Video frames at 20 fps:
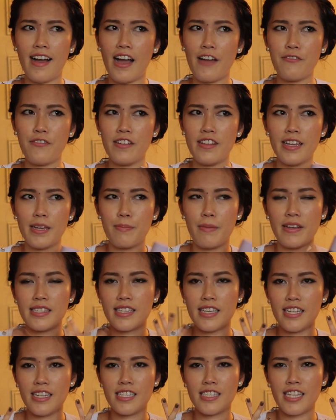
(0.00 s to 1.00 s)
I feel like my
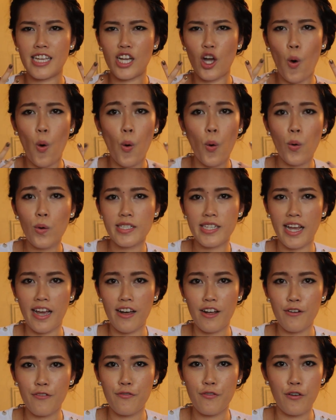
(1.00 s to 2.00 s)
skin is like a
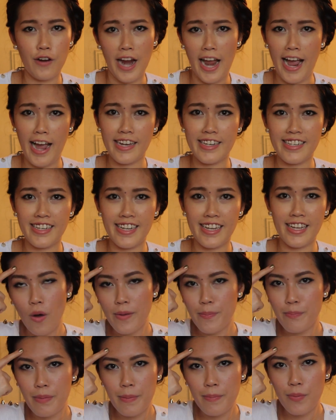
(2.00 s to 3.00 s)
hotel for acne.
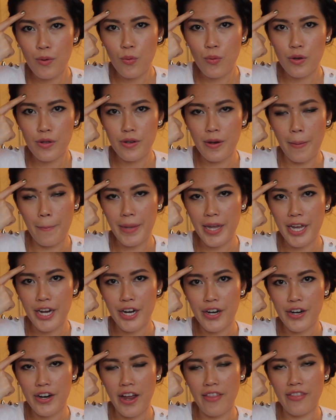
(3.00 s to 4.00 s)
One pimple will
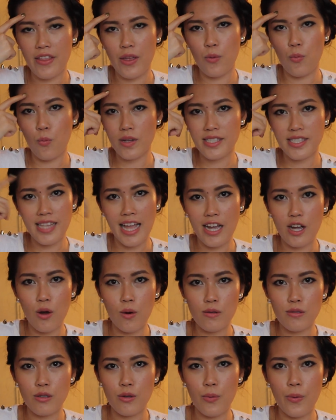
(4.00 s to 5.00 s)
appear, and then once that
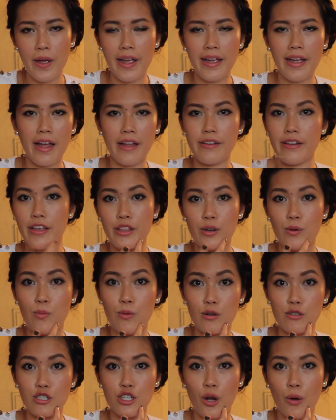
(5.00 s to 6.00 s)
goes away, another
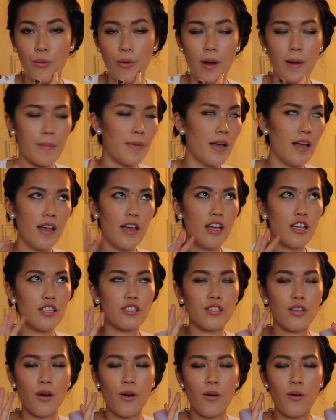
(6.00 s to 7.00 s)
will show up.
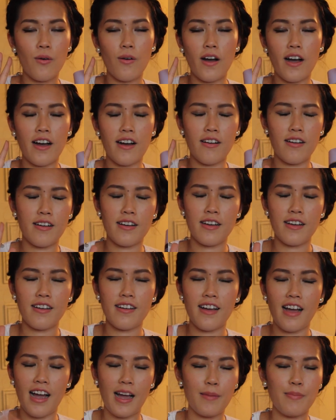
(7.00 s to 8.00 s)
So uh,
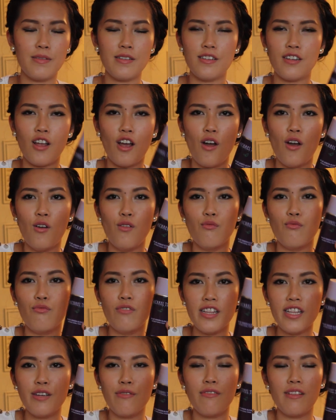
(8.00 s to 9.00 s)
I've been
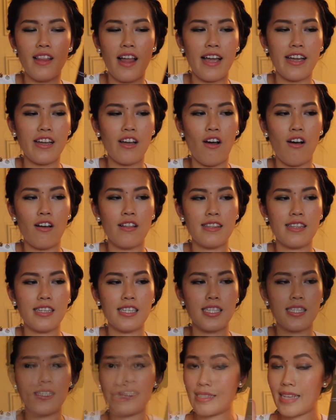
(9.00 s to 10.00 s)
really relying on
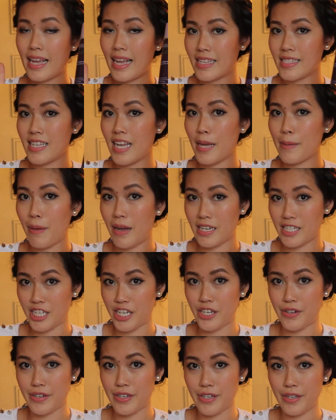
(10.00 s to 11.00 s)
this. It's
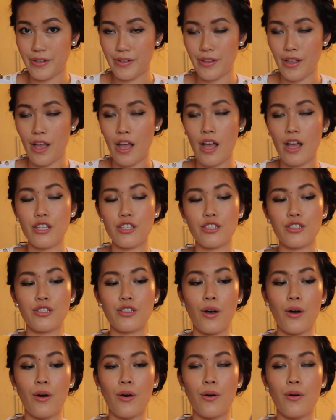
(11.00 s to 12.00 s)
antibacterial,
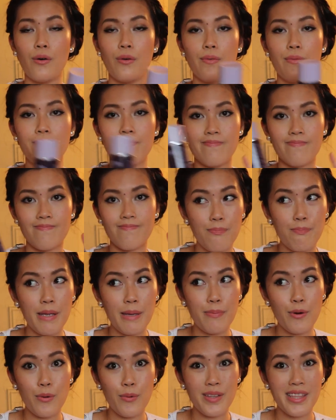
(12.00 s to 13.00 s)
so
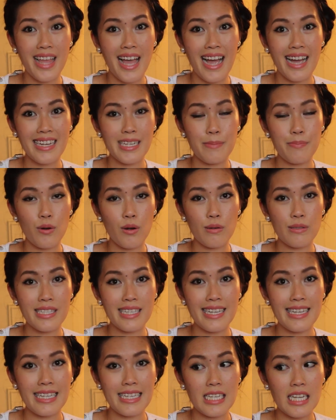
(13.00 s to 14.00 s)
people with acne prone
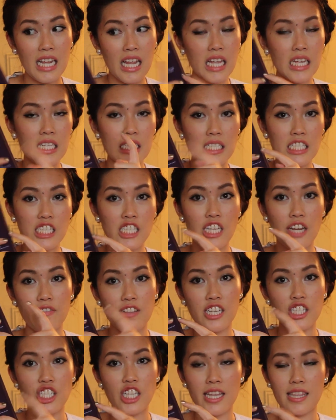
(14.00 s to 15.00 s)
skin,
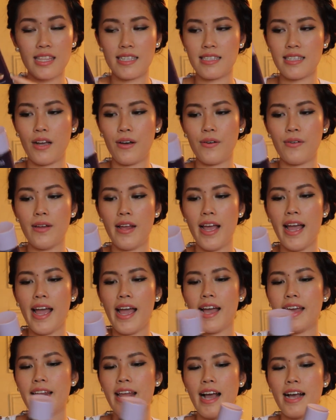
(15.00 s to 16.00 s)
definitely check this out.
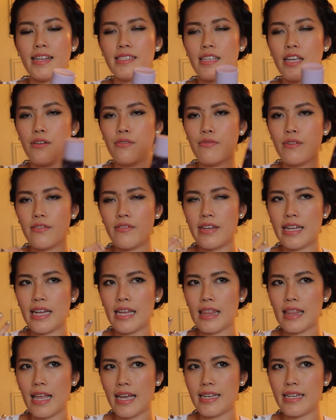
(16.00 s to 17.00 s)
And it has a very
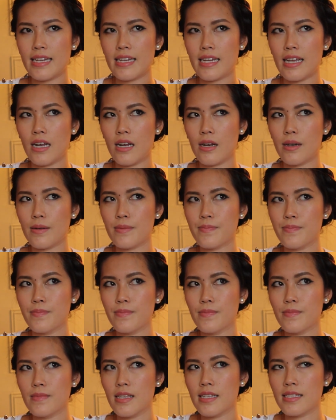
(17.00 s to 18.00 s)
light um,
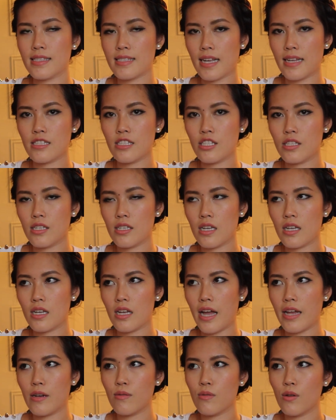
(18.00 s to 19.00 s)
scent.
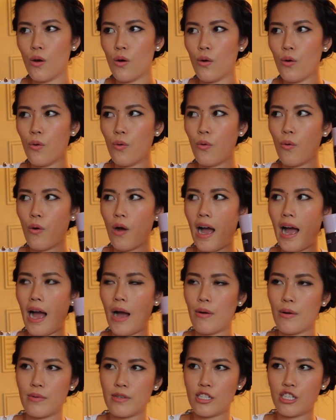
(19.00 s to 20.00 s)
I don't know how
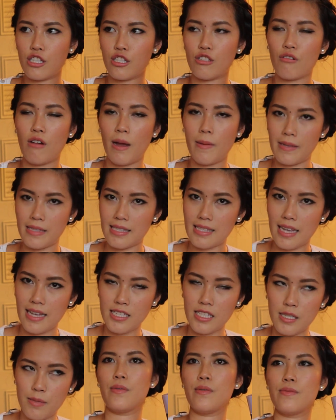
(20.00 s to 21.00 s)
I would describe the
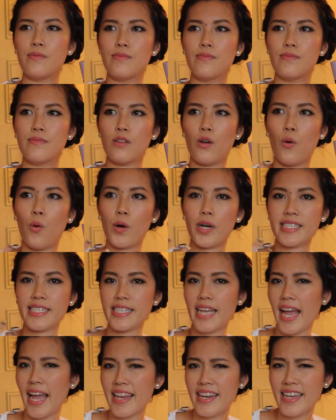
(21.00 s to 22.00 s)
scent.
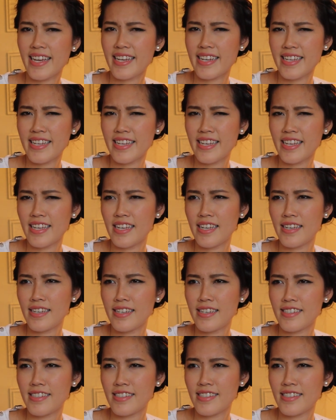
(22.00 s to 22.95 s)
Organic-y?